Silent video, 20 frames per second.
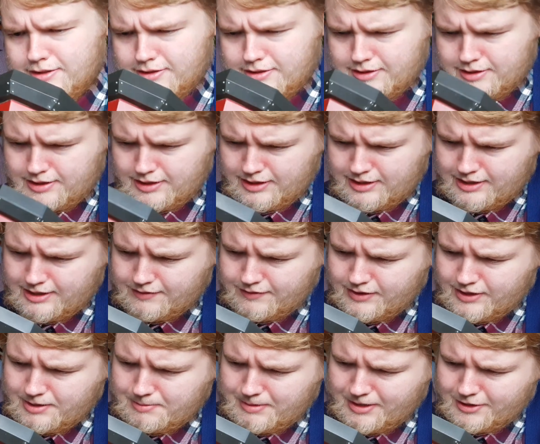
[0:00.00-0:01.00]
Did he leave
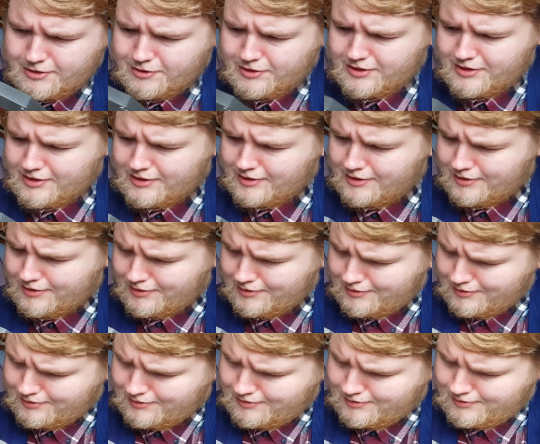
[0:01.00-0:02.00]
any batteries in this?
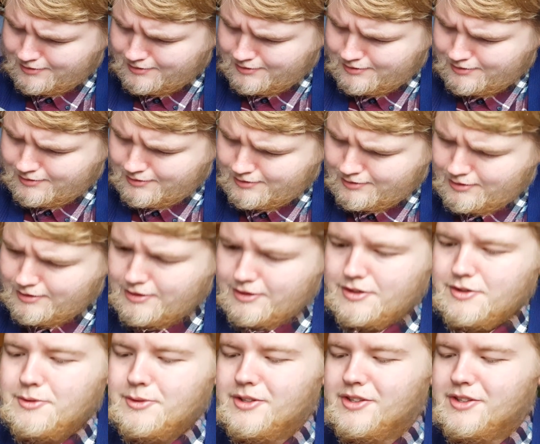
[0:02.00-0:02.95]
No,